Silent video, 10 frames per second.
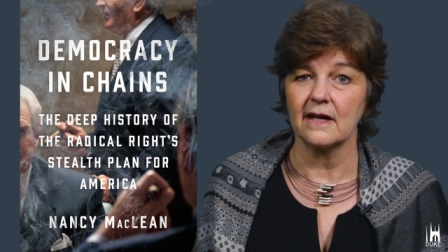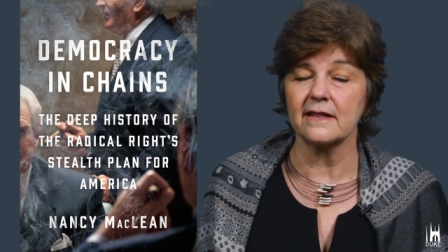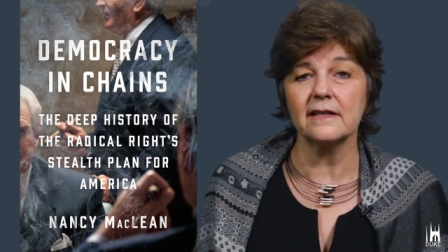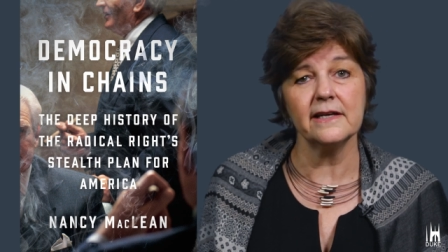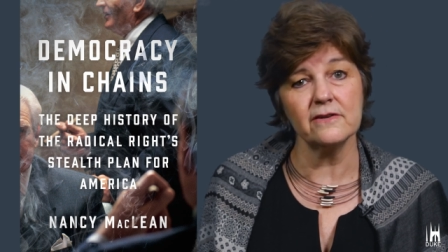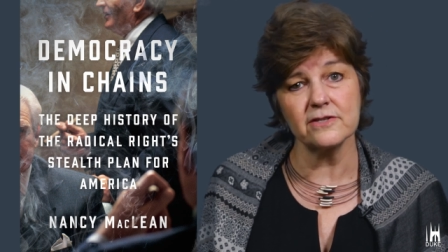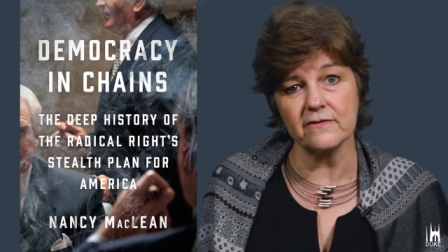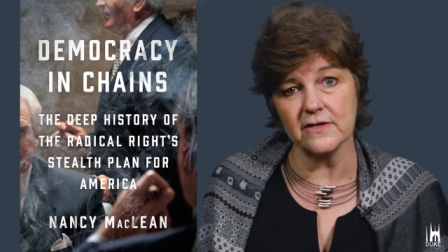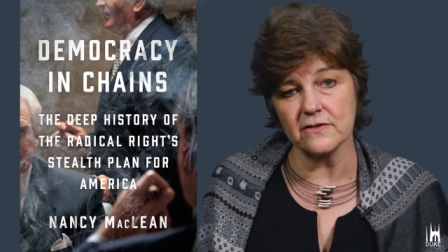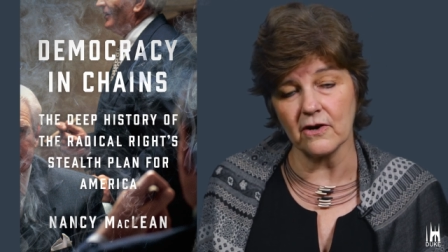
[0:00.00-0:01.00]
The leaders
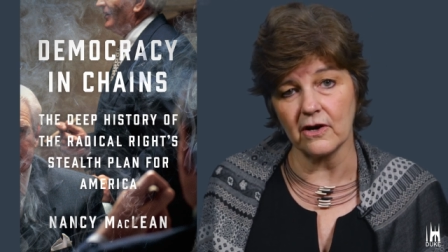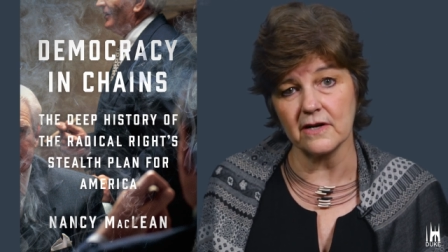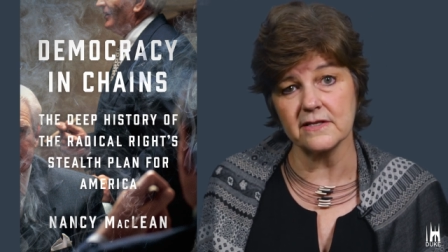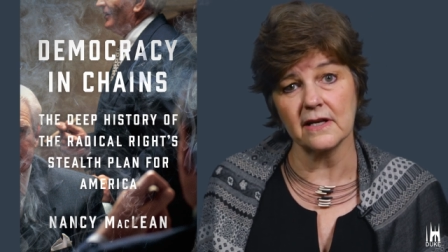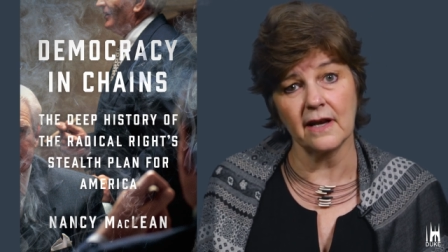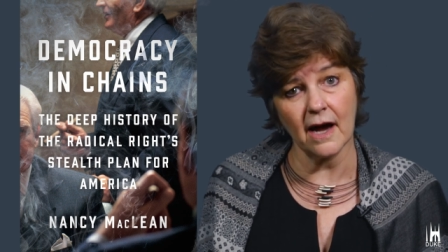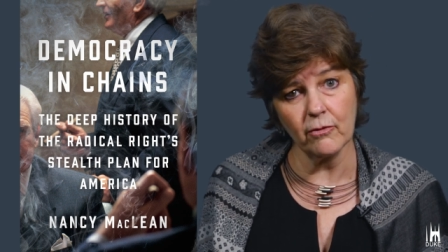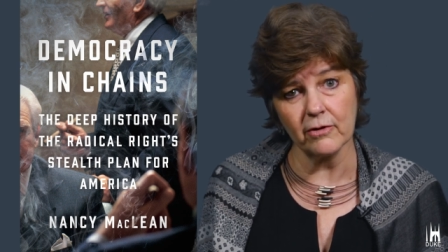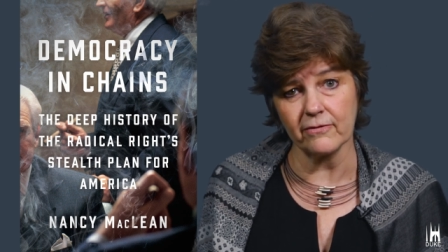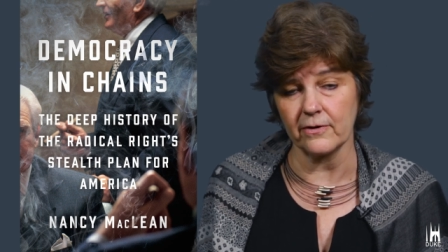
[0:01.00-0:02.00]
of this cause now
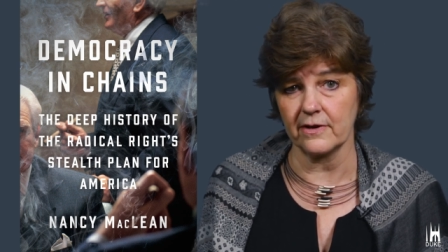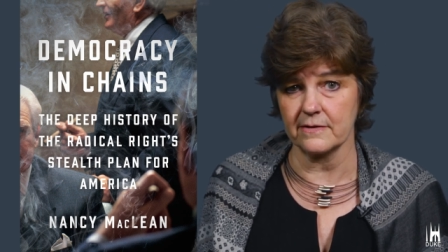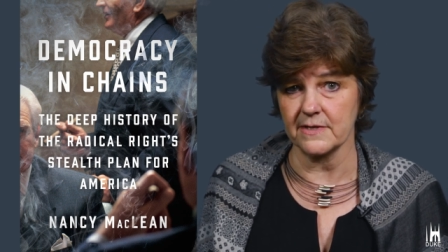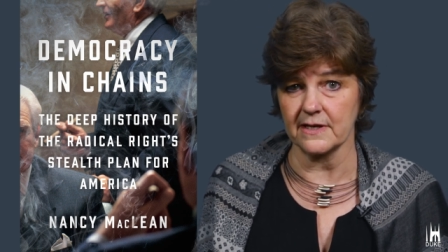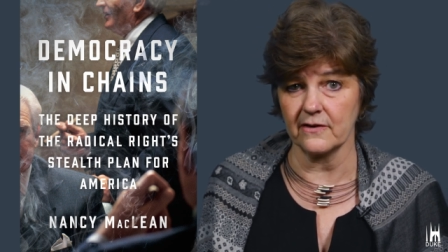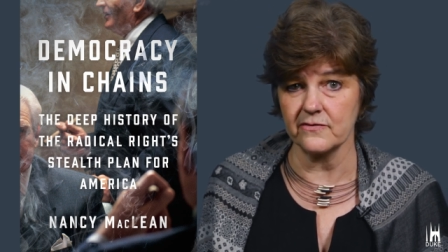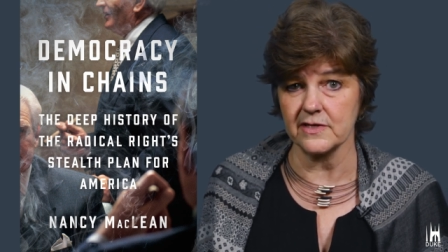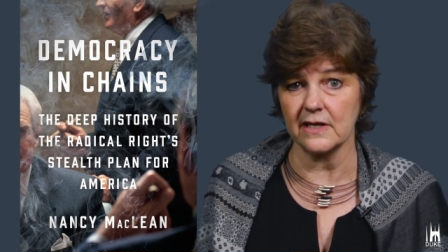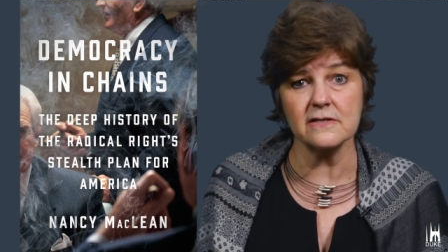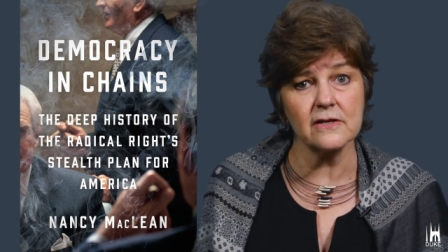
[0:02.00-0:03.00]
refer to
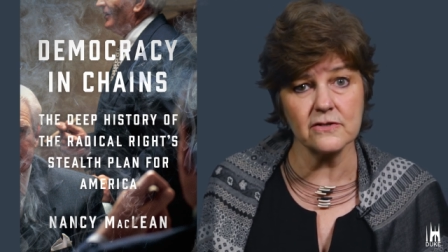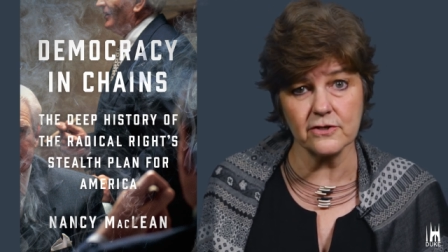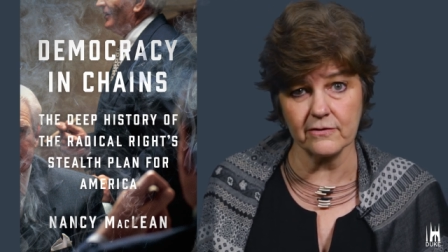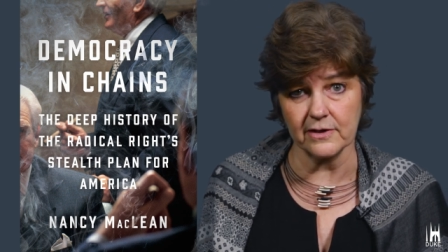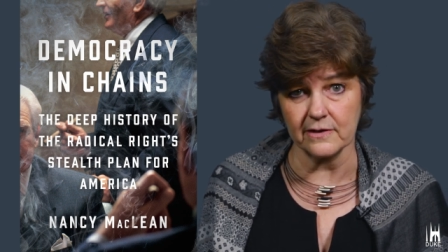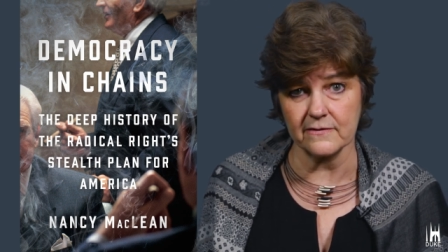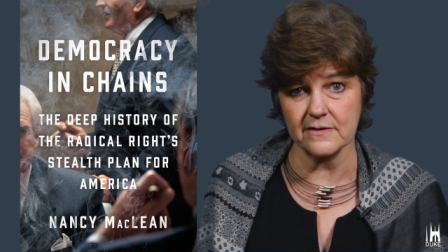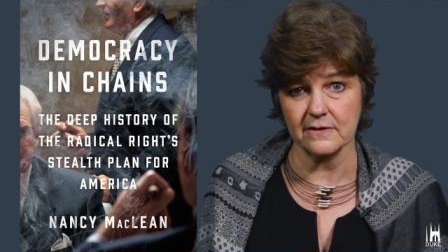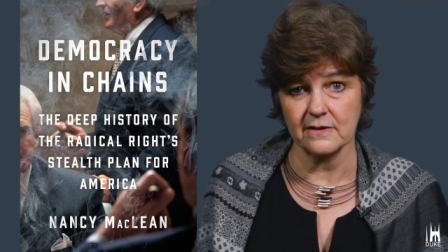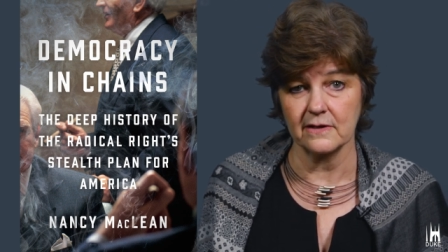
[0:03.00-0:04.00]
themselves as
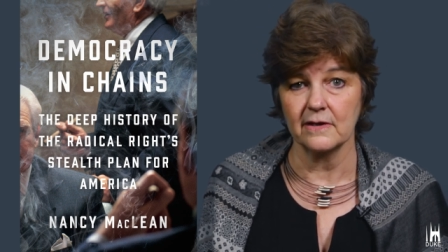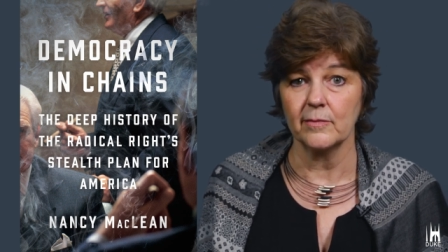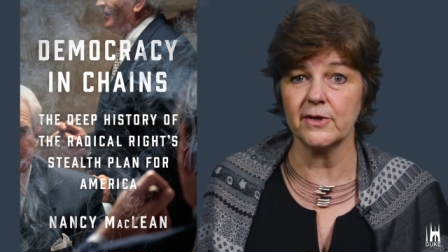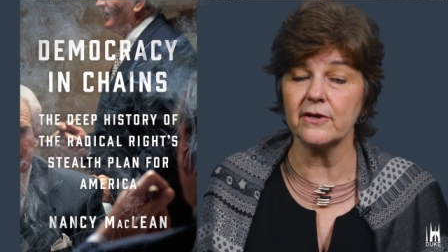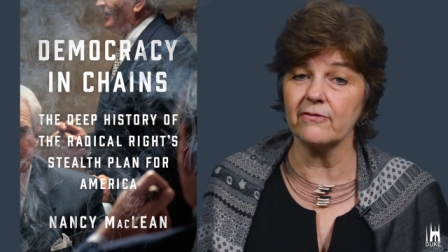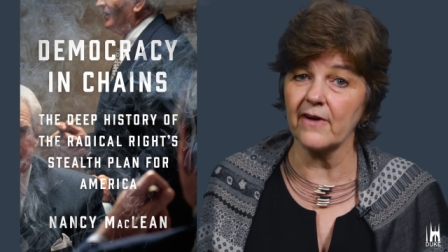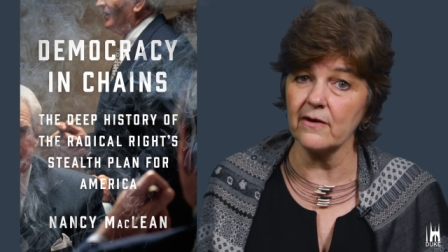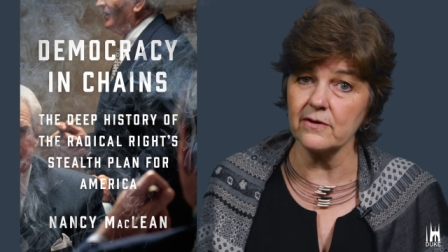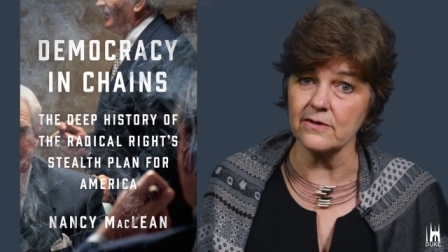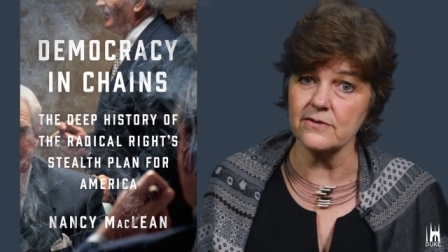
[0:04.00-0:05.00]
conservatives, but their
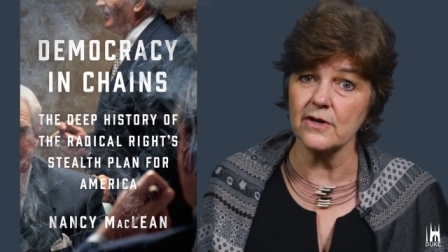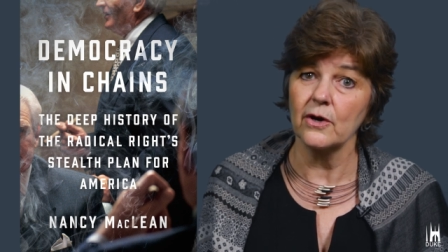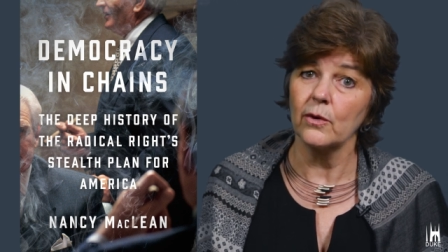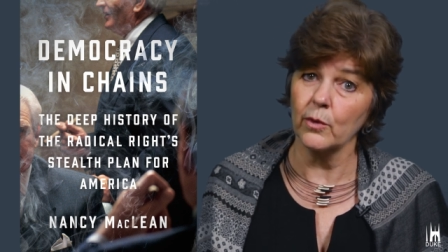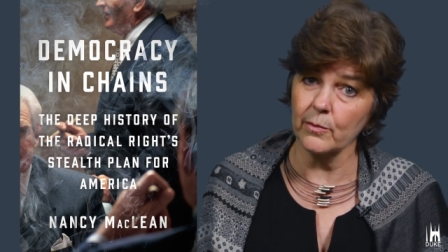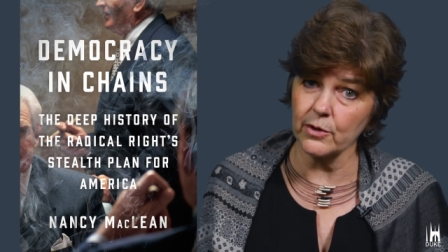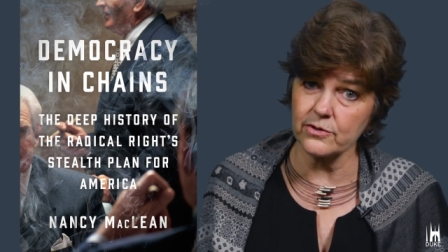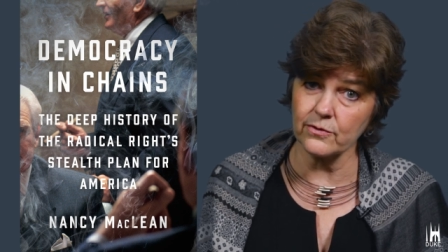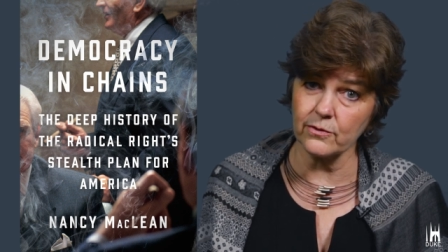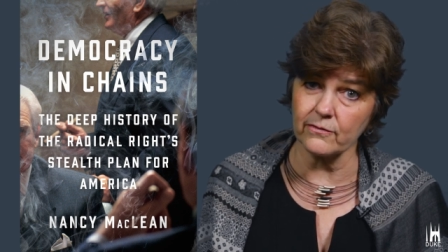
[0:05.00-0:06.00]
founders were more
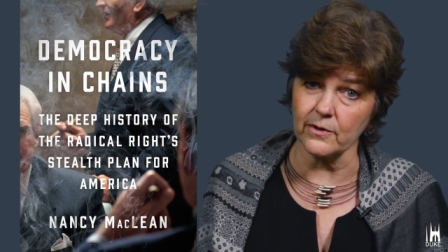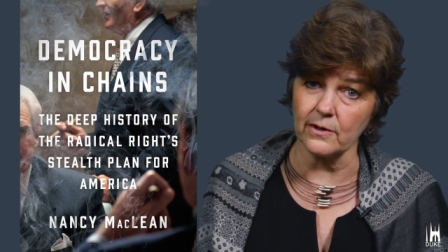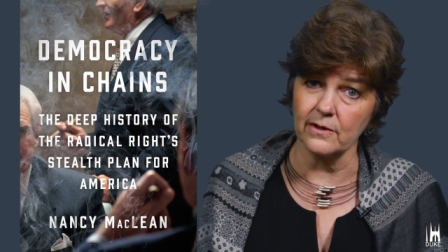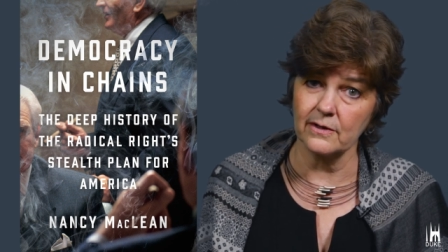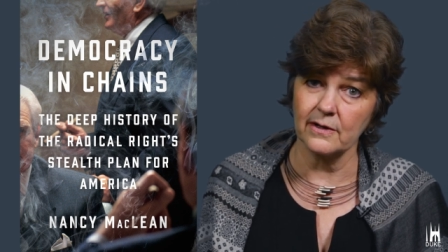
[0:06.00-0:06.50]
truthful.